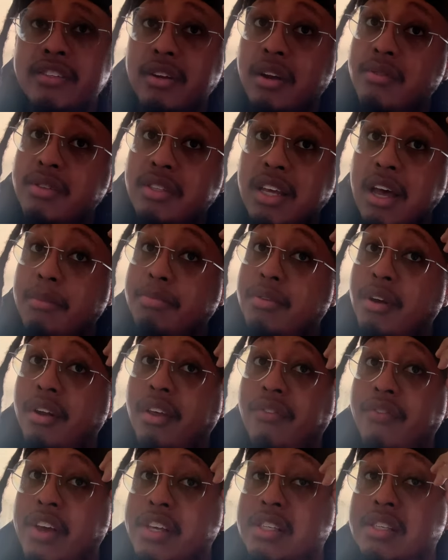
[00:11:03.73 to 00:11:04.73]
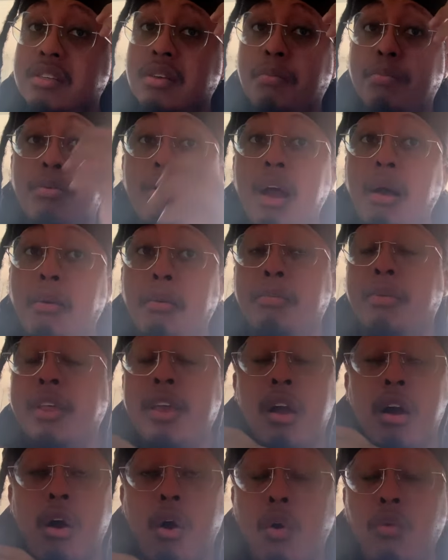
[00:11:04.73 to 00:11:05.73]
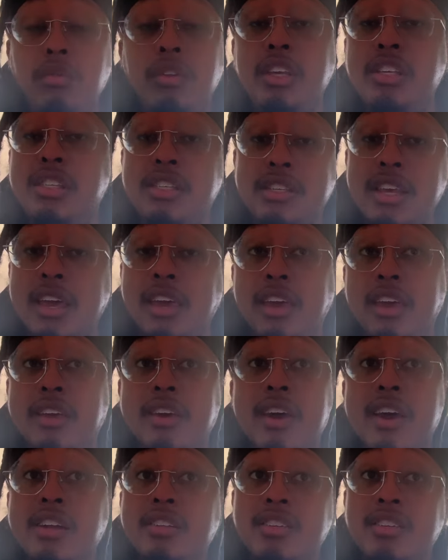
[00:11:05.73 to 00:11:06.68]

So those top 30 visits are probably only second